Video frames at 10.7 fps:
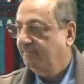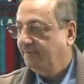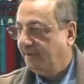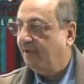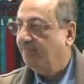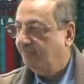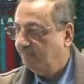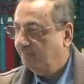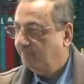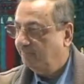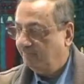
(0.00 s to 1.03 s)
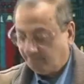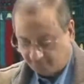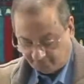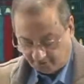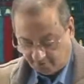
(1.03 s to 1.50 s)
came
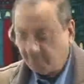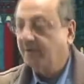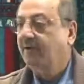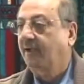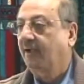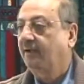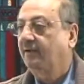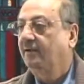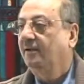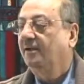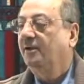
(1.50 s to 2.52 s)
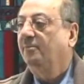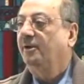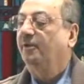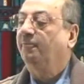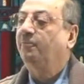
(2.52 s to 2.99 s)
from Makkah.
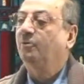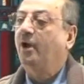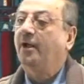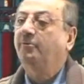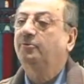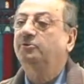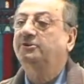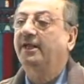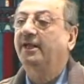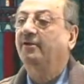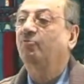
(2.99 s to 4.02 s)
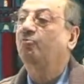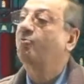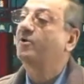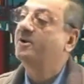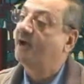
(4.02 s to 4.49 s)
But if you have to say
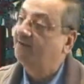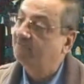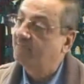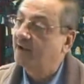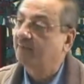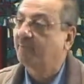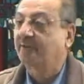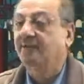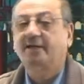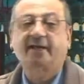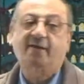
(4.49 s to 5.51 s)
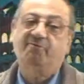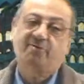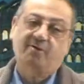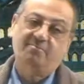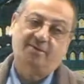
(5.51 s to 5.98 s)
one of my brother came
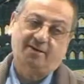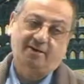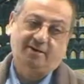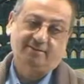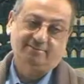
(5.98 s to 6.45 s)
from Makkah,